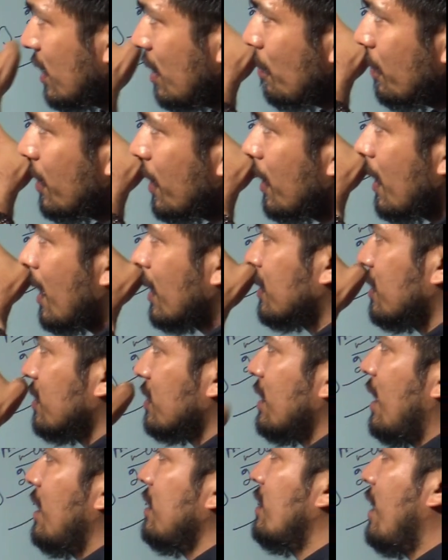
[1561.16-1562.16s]
Limited
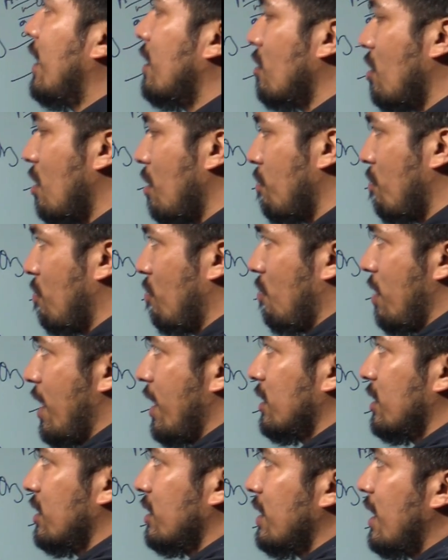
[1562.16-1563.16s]
exercise
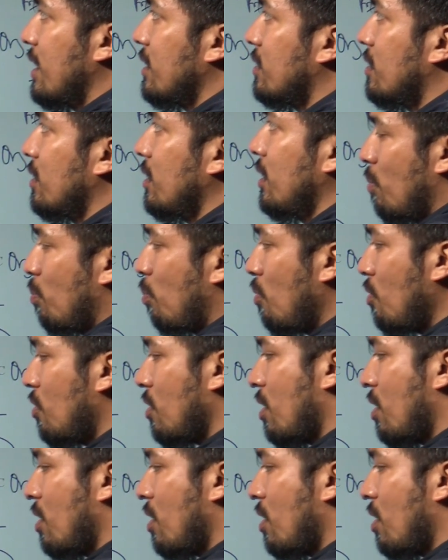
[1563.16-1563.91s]
the put